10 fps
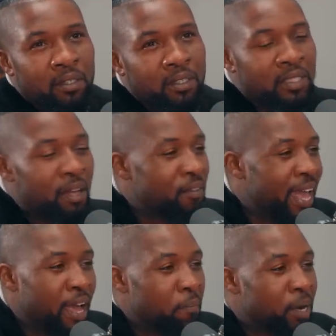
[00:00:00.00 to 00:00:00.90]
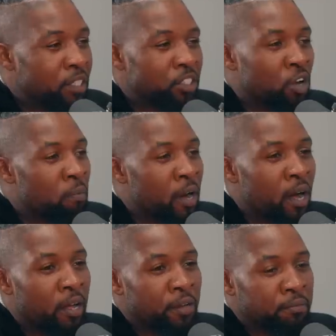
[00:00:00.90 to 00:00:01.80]
seven, eight months go
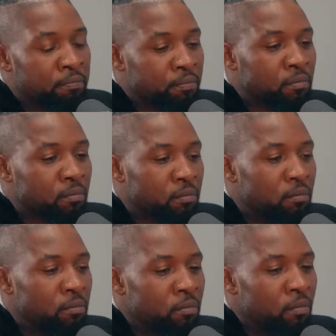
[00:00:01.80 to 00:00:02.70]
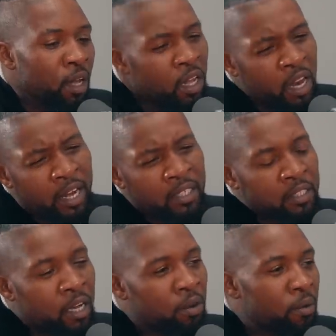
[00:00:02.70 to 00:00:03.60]
by. He's like, let's
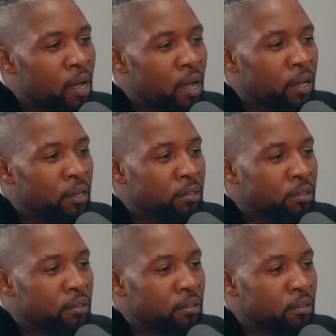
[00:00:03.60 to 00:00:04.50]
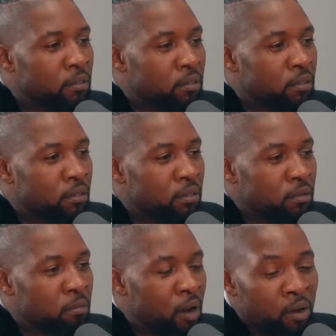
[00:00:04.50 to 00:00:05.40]
take a ride.
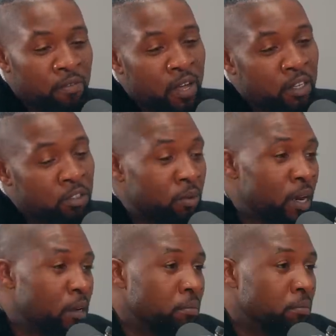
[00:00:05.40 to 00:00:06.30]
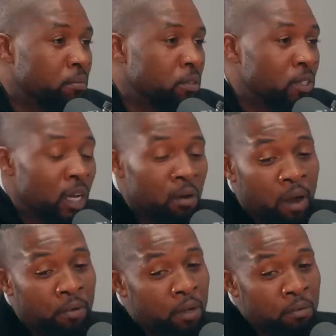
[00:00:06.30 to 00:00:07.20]
My grandfather's random. You take a
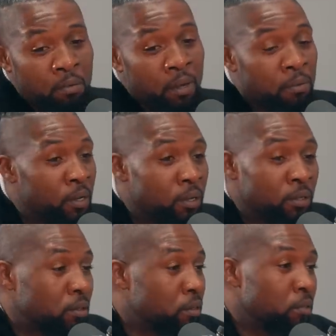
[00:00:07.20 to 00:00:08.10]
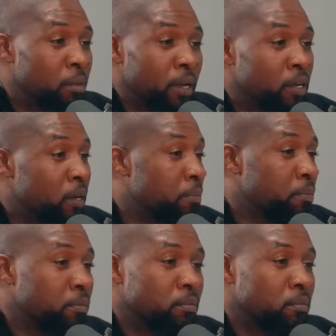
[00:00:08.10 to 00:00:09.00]
ride with him, you may be, you may end up
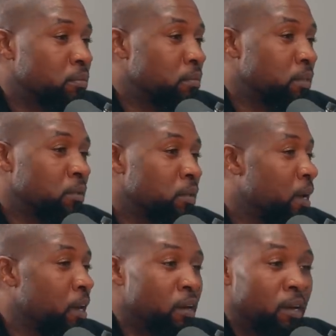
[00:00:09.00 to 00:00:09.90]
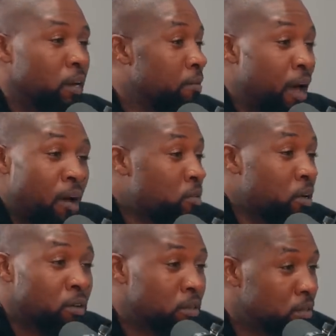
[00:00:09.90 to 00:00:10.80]
wherever. And, and, and I don't
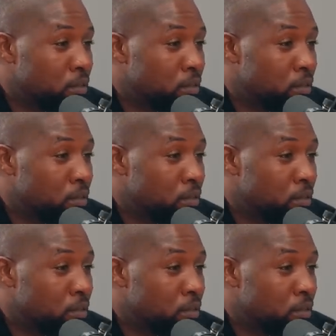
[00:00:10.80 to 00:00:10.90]
know.